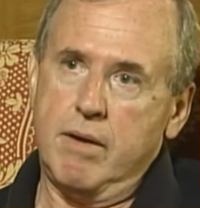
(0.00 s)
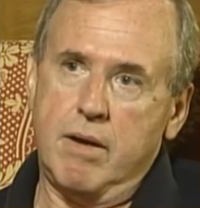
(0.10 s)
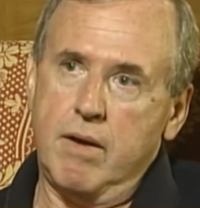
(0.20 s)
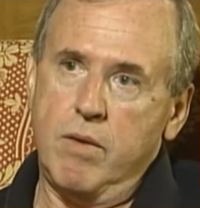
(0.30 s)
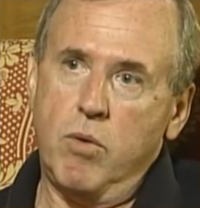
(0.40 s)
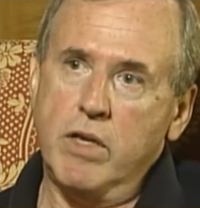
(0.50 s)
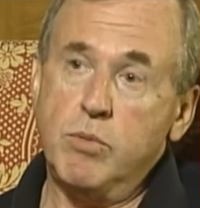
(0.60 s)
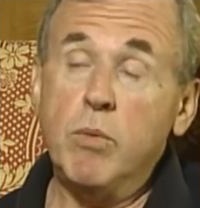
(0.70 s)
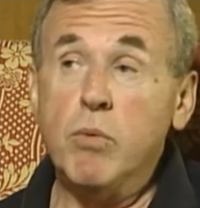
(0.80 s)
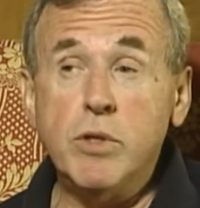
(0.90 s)
Otherwise,
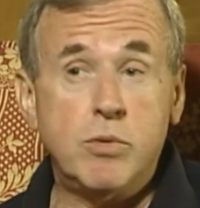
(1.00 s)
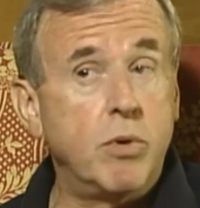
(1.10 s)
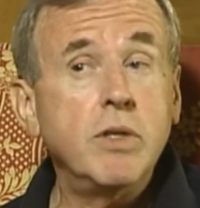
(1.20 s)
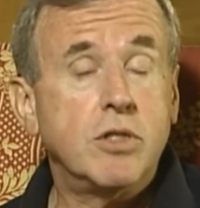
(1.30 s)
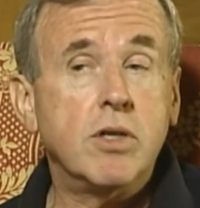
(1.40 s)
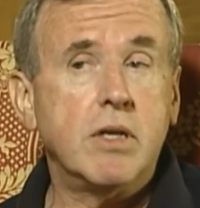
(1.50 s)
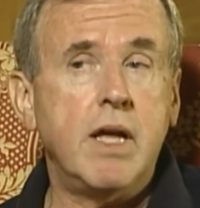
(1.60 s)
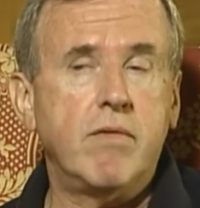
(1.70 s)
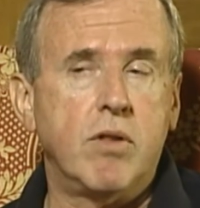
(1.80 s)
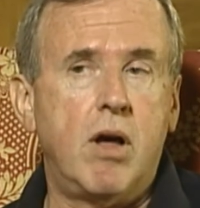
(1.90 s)
we, we would
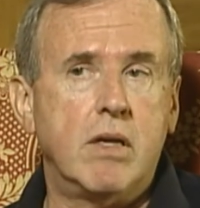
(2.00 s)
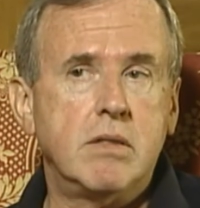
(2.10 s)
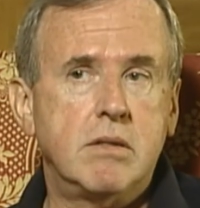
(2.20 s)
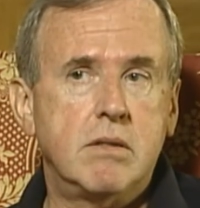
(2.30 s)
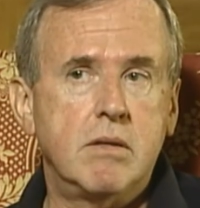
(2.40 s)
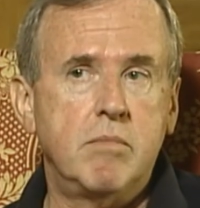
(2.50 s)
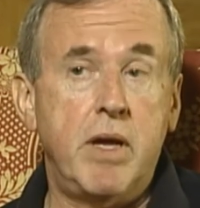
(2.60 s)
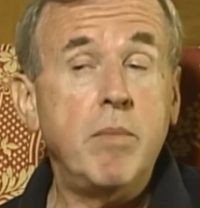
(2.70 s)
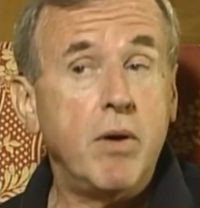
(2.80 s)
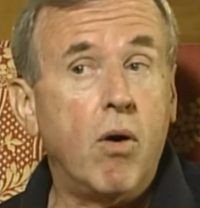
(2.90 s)
certainly have lost
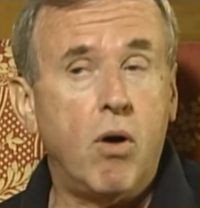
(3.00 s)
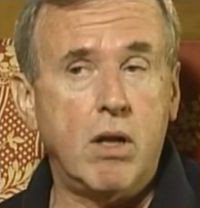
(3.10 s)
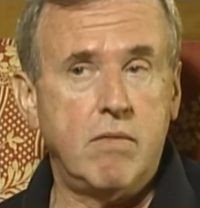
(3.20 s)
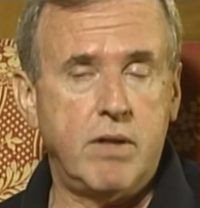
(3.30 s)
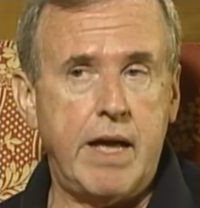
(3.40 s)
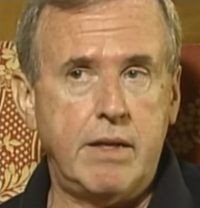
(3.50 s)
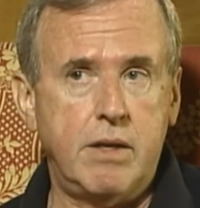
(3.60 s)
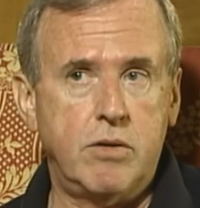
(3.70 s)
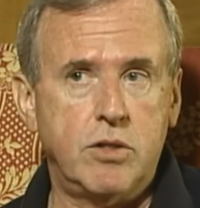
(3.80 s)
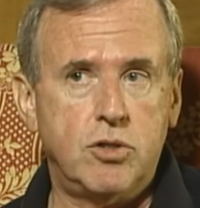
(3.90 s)
maybe all of Latin
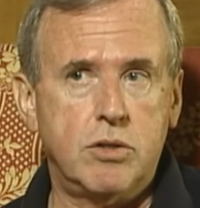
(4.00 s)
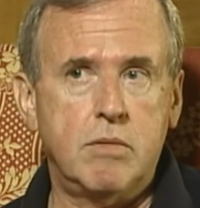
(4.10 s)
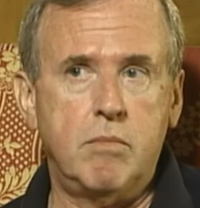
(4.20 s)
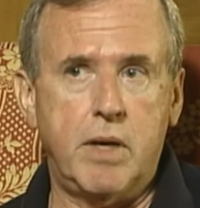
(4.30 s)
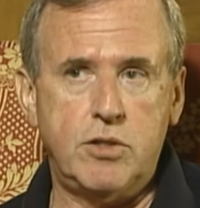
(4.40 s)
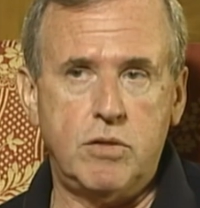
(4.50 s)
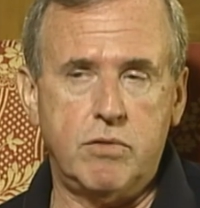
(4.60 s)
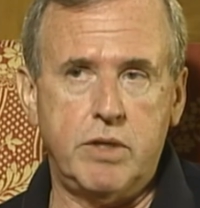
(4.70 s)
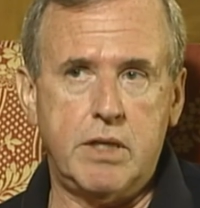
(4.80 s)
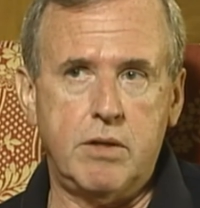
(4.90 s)
literature, much of
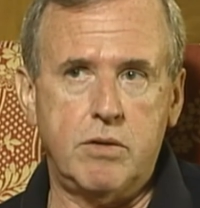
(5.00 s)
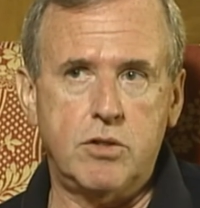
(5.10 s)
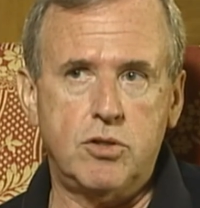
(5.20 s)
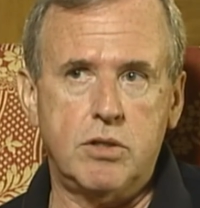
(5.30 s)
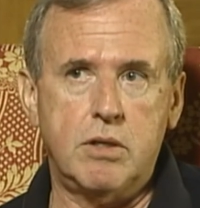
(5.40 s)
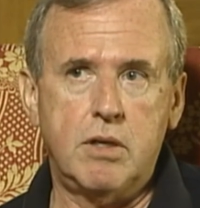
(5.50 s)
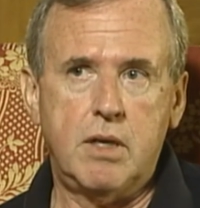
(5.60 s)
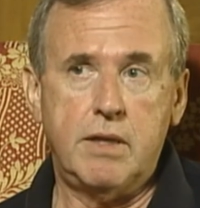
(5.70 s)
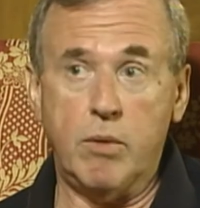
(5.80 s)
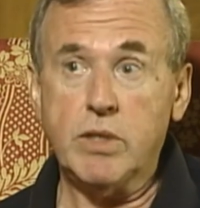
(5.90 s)
Greek literature
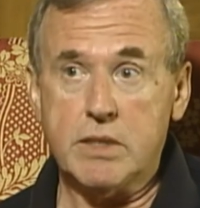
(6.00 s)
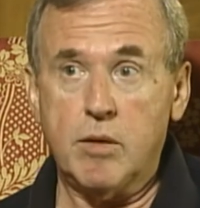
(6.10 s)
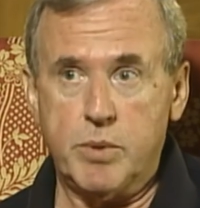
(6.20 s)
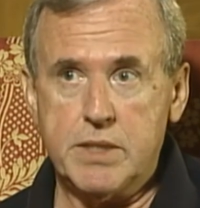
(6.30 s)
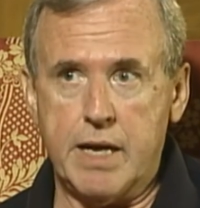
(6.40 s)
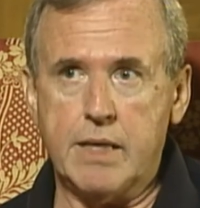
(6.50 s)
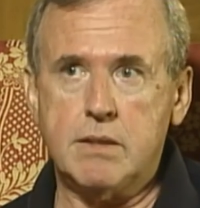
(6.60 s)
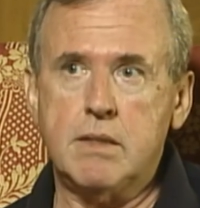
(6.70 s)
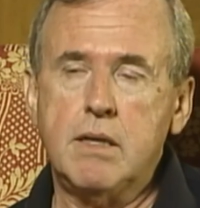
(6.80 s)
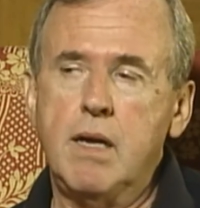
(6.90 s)
that we still possess.